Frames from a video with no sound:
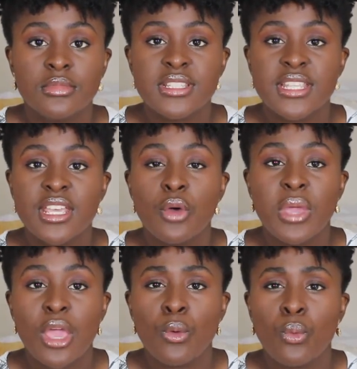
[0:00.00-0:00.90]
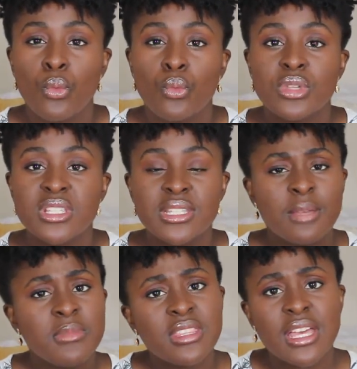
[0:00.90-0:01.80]
see, okay, is this
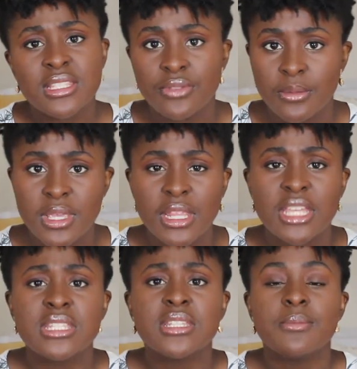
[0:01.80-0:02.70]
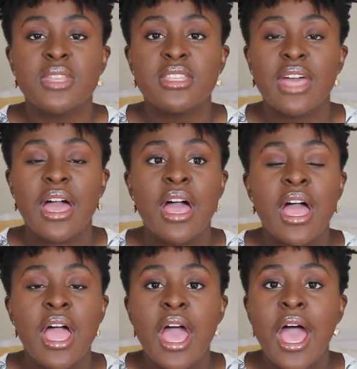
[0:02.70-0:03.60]
something that's for me? Like, is this something that
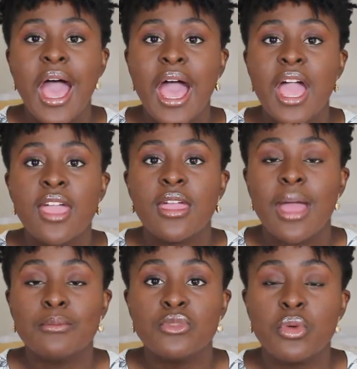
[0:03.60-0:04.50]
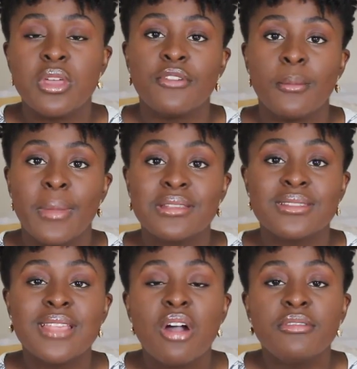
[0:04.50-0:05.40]
I am doing for
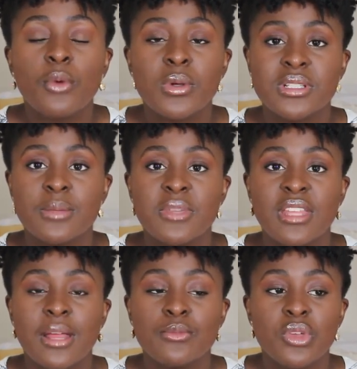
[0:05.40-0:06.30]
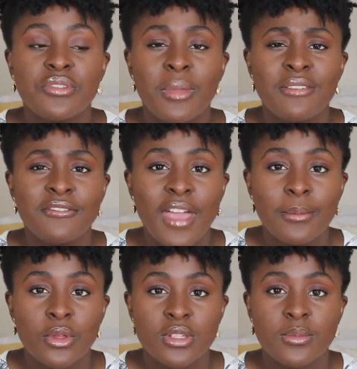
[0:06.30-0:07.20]
myself, or is this something that I'm doing for my
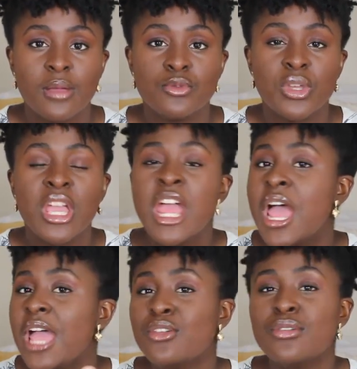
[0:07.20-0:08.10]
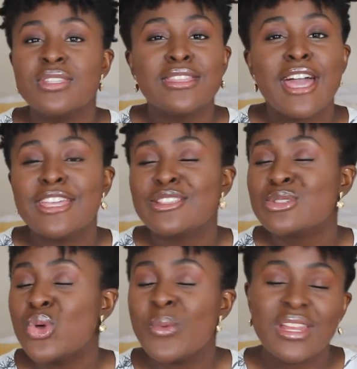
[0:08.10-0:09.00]
family, or something I'm doing? You see that in
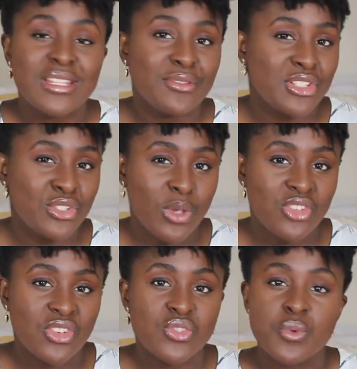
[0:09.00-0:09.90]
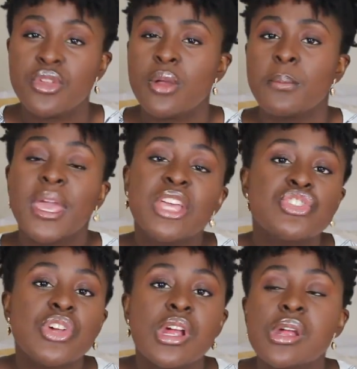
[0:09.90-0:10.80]
so many different situations, with your
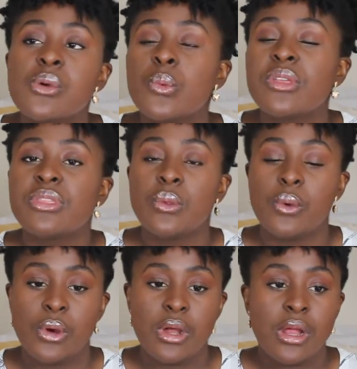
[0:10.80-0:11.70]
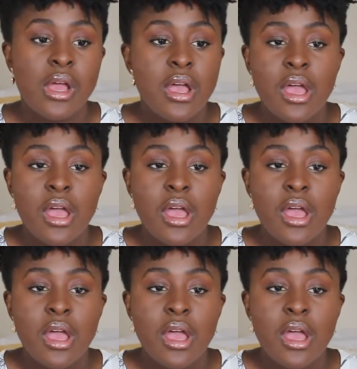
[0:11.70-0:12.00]
major, with your